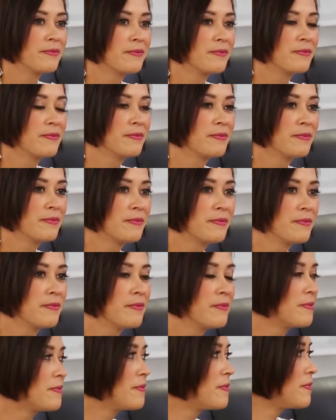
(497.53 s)

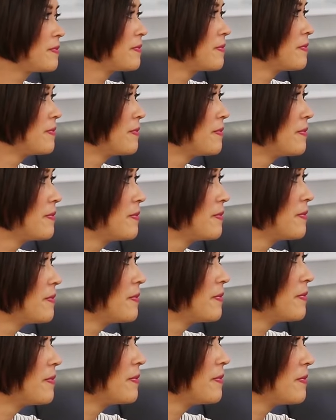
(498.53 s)

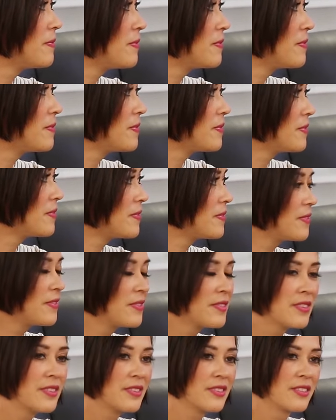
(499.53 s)

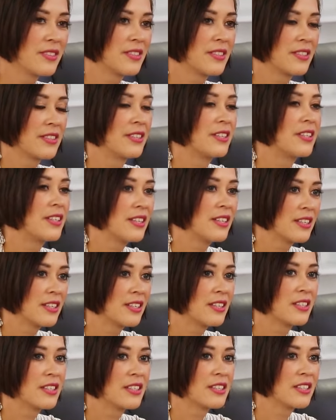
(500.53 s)

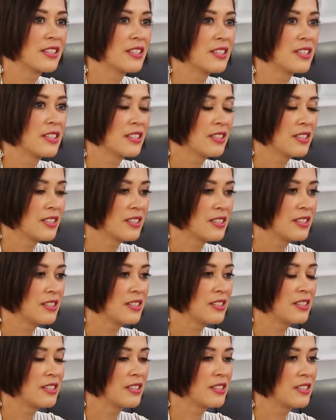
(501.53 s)

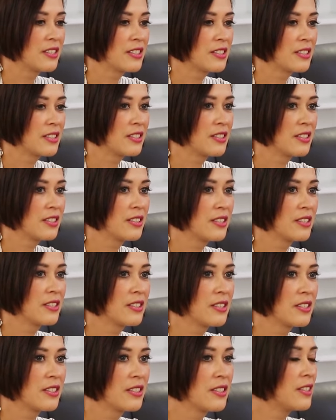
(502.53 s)

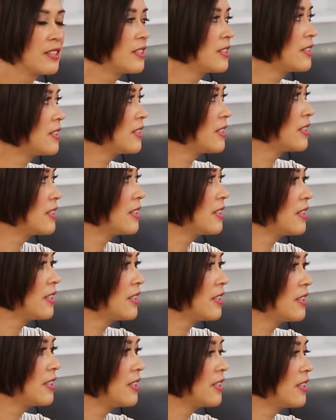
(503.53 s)
(silent)